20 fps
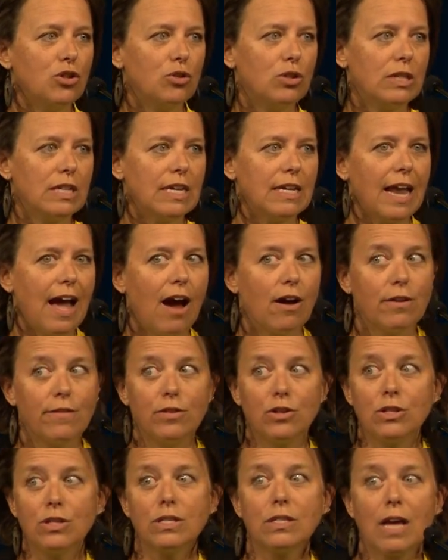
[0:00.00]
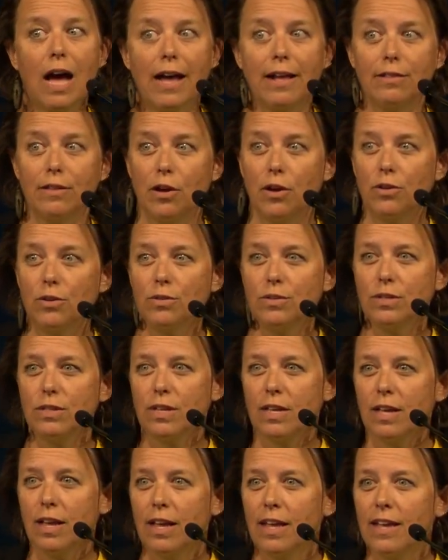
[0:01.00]
you to get out of your silos,
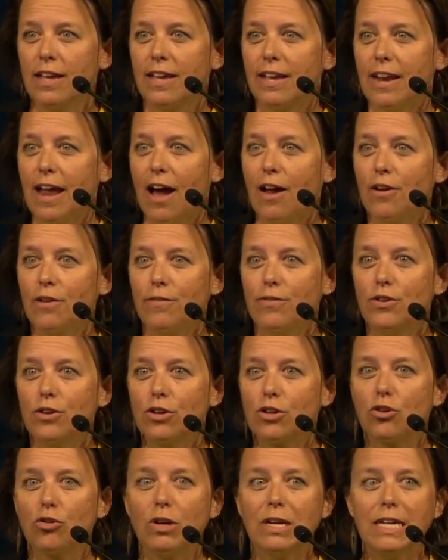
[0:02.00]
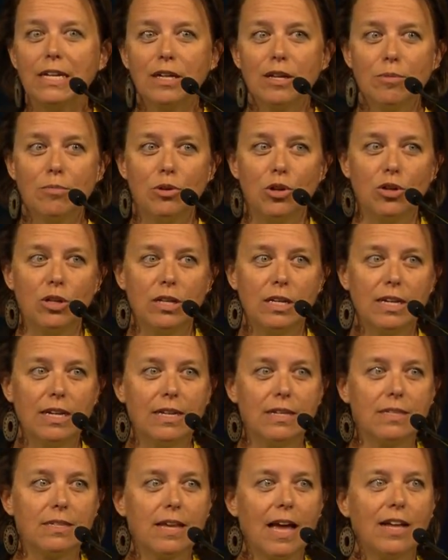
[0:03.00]
get out of your green
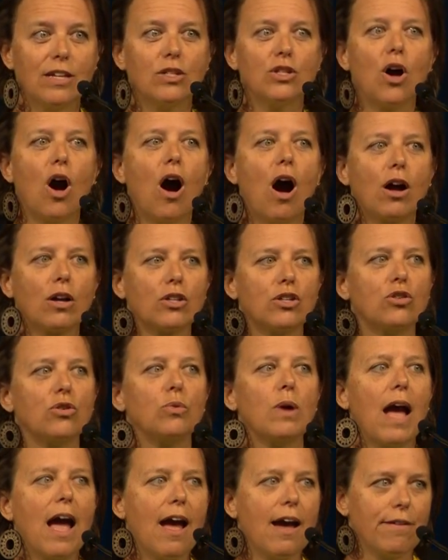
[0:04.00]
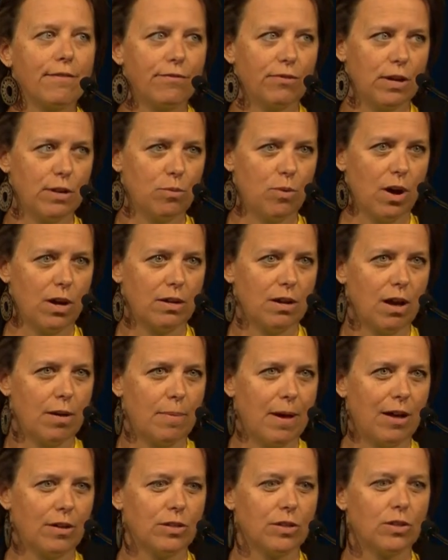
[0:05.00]
communities, and talk to everyone
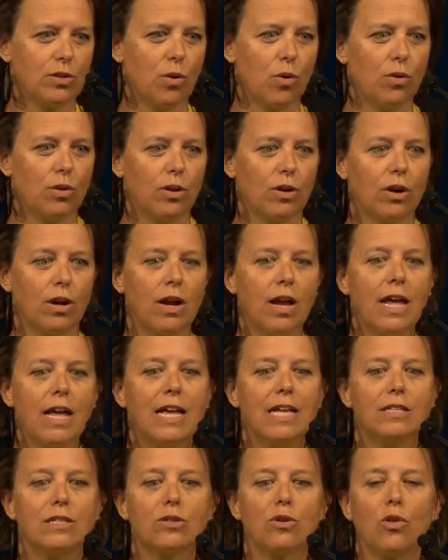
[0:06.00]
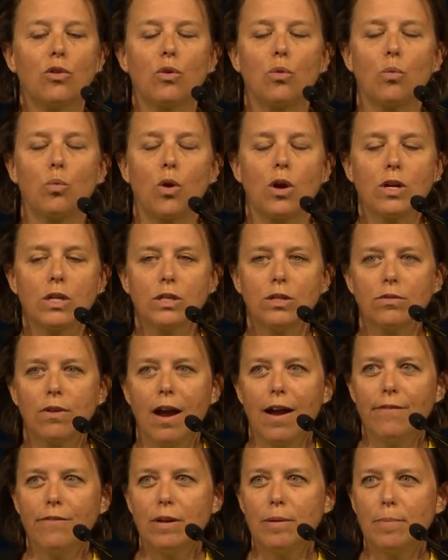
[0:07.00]
about solar. Solar works for
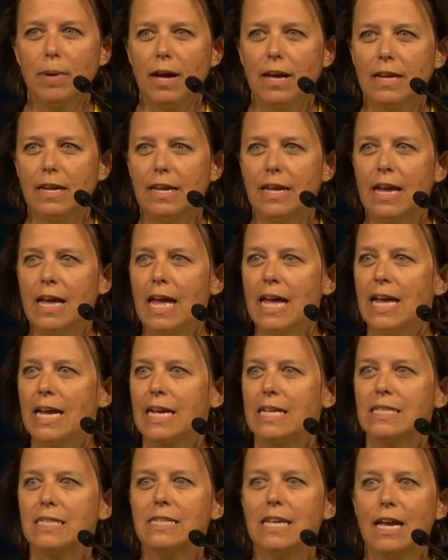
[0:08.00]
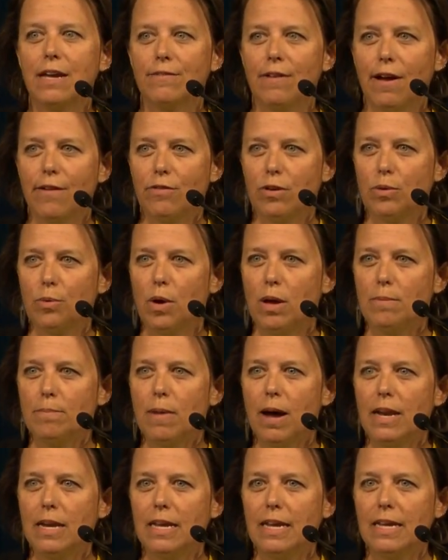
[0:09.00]
everybody. It can save everyone
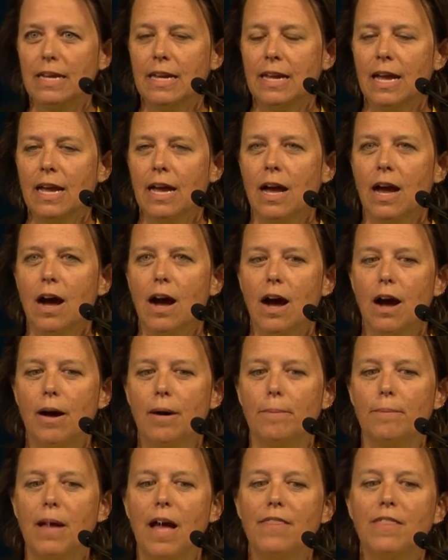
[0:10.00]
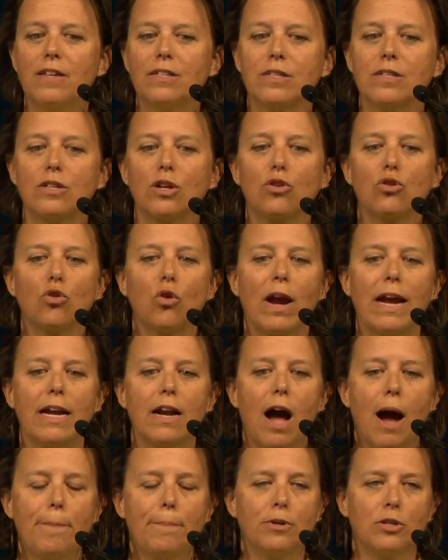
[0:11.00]
money, and this is a great
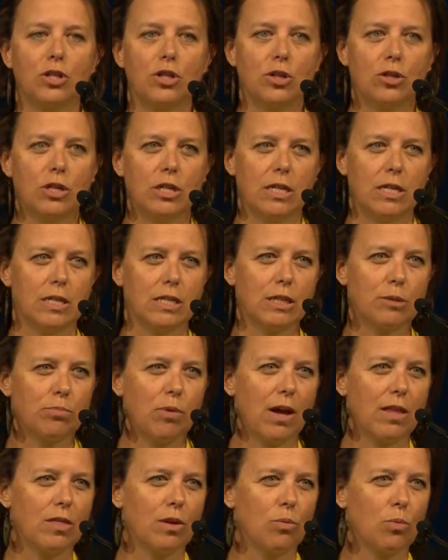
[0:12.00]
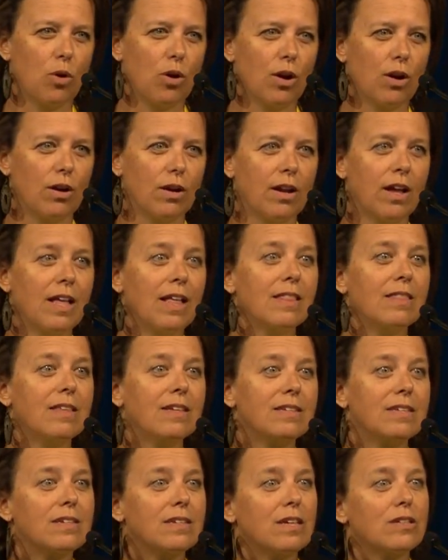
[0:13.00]
opportunity to spread the word.
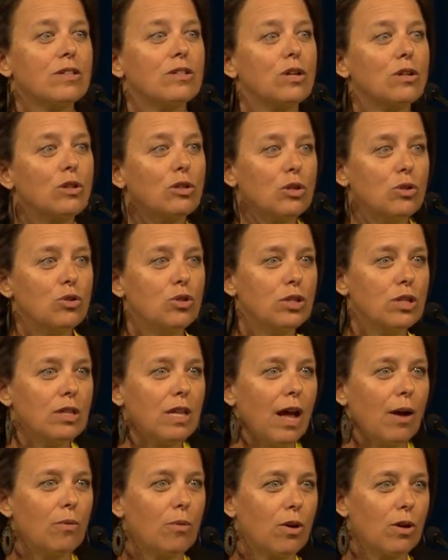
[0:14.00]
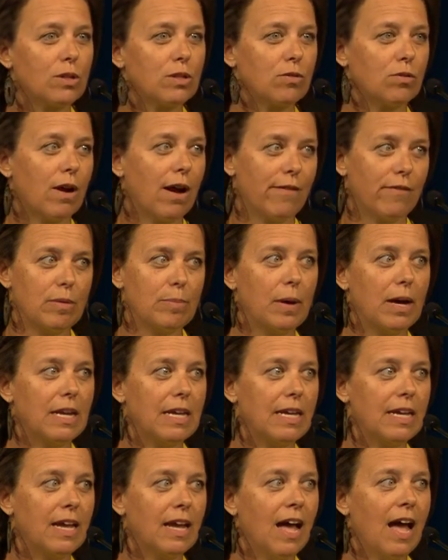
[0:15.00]
This is a solution that works for
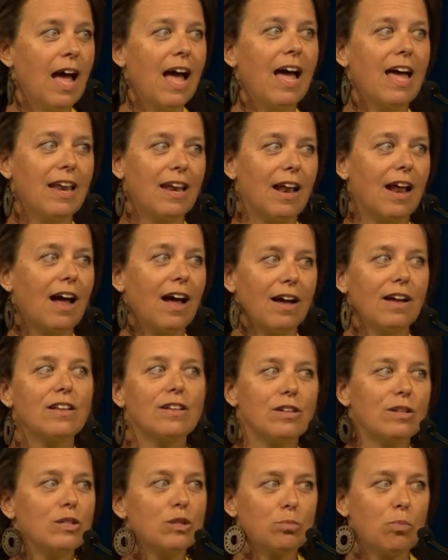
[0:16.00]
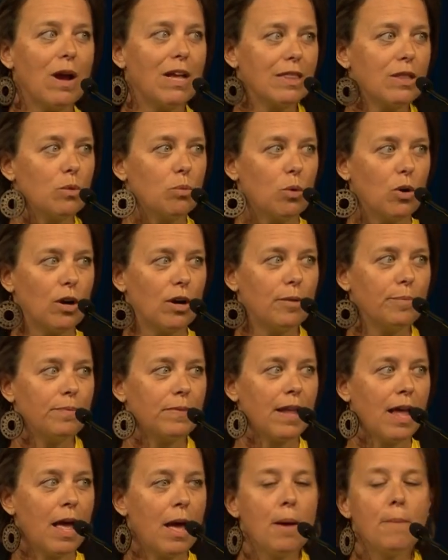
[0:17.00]
everybody, and spread the word.
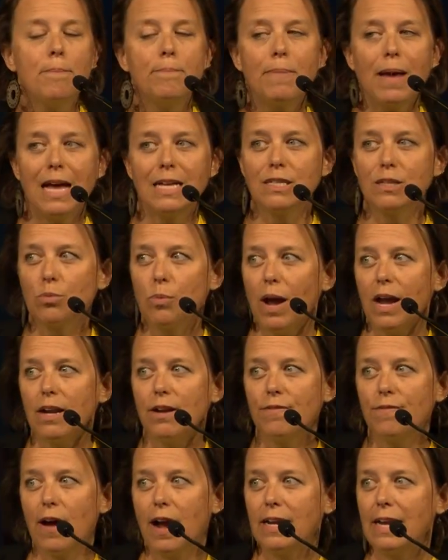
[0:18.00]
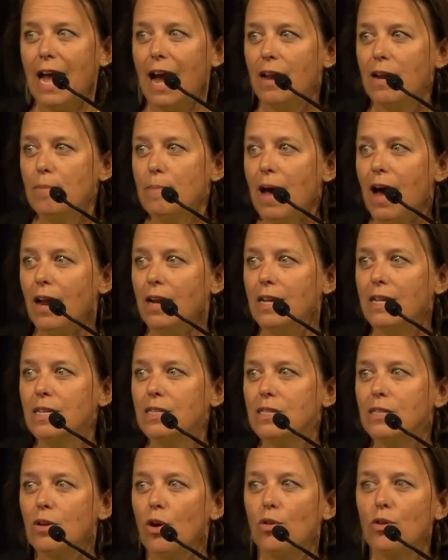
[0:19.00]
Best way to find out about it
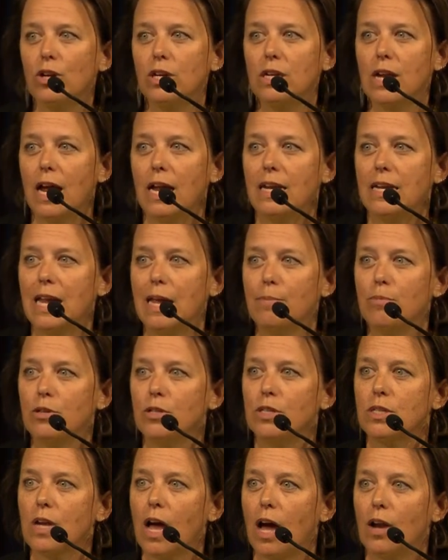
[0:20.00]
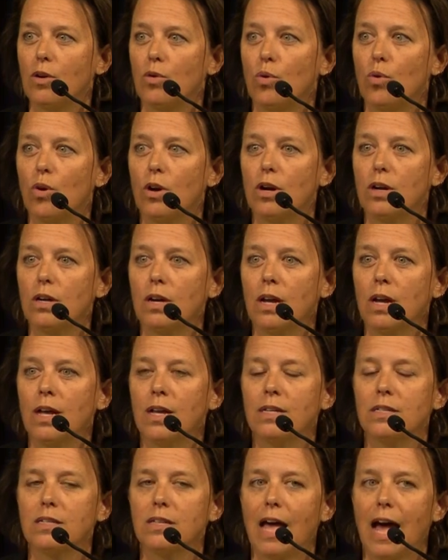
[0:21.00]
is
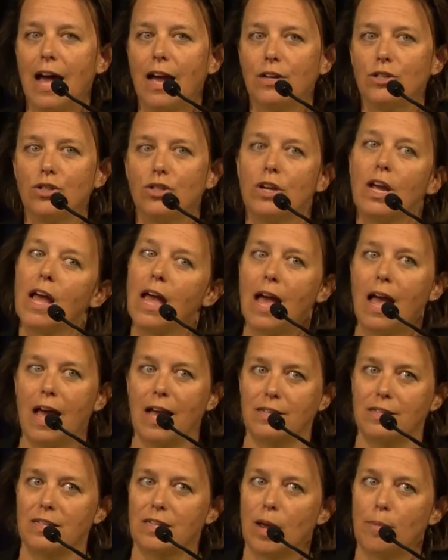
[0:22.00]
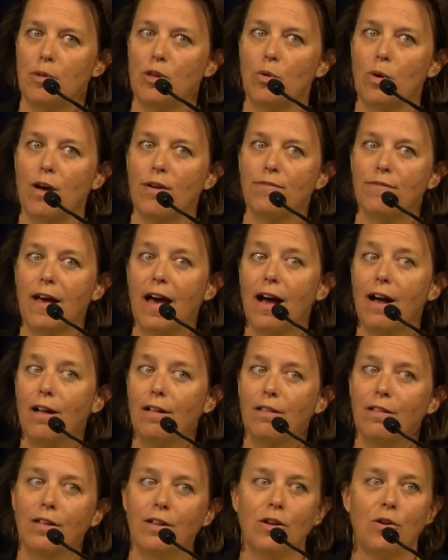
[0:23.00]

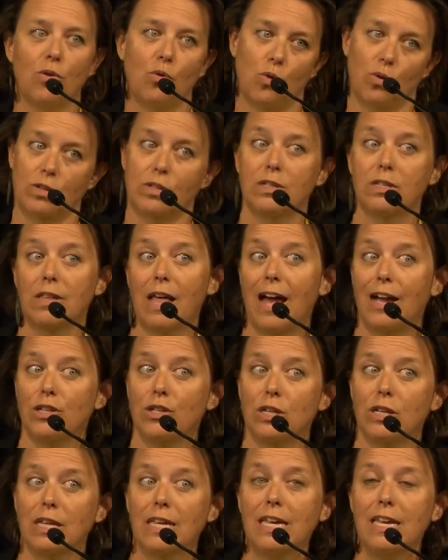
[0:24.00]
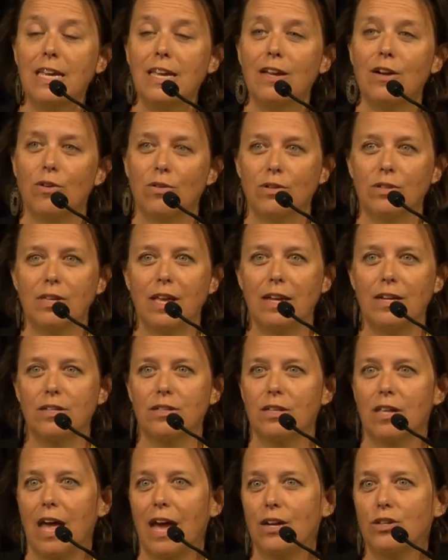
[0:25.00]
solarunitedneighbors.org/SWFL or /Lee or
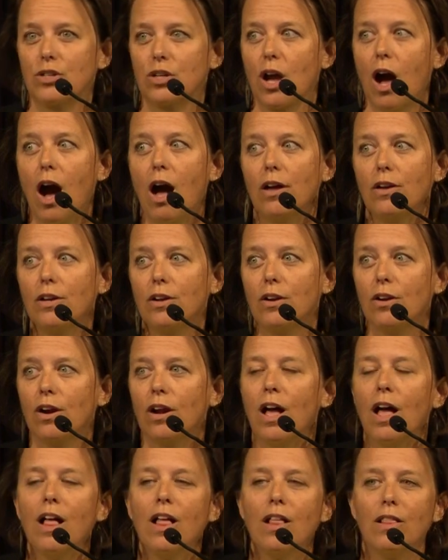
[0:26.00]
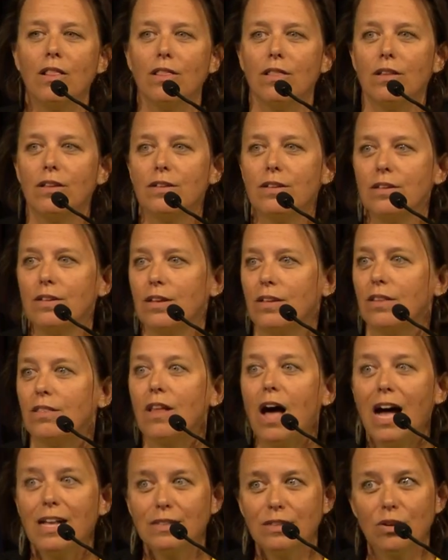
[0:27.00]
/Collier.
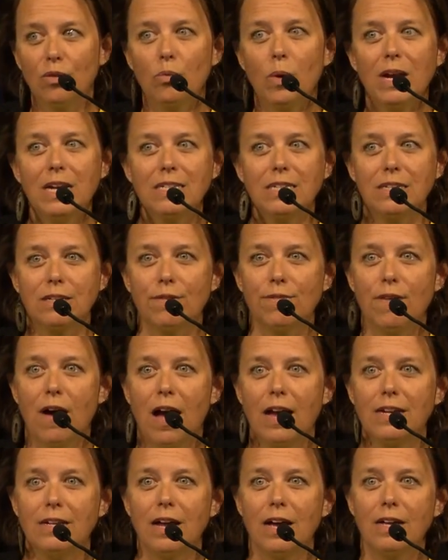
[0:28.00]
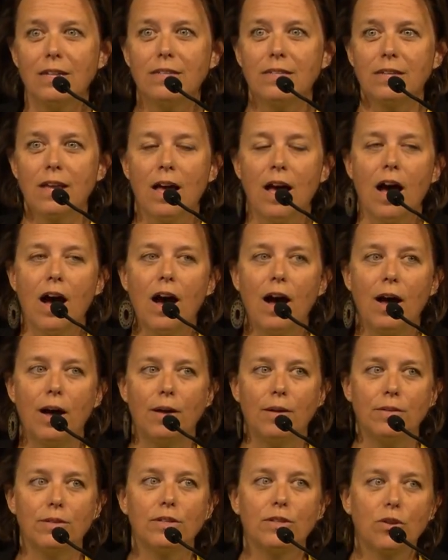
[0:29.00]
Lots of ways to find us.
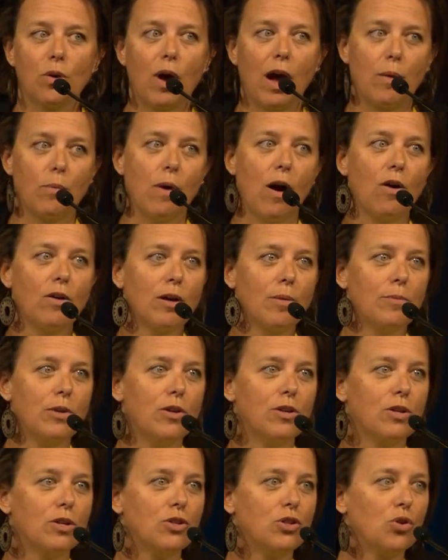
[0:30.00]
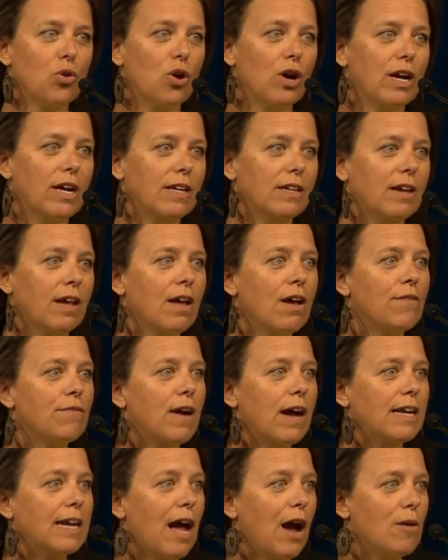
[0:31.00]
So I welcome you to join,
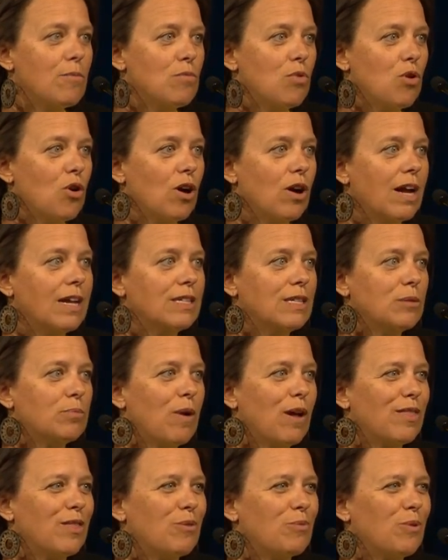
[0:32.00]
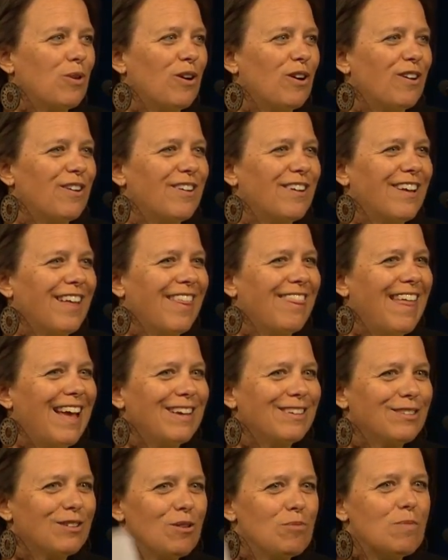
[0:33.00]
find out more, and spread the word.
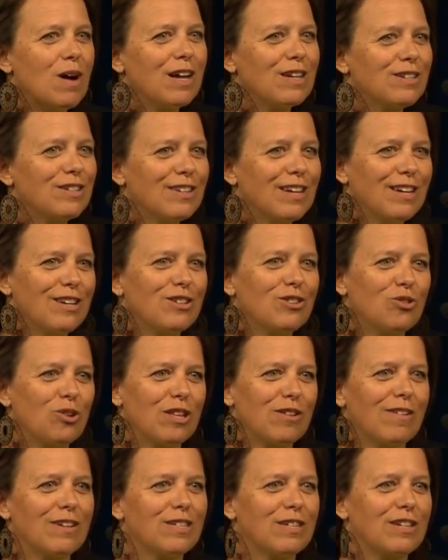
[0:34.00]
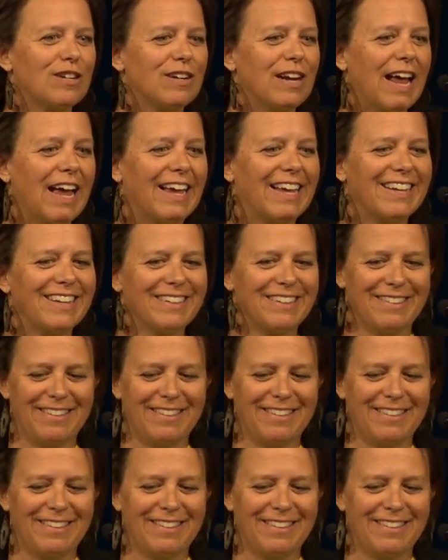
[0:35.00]
Thanks so much, and enjoy the rest of your day.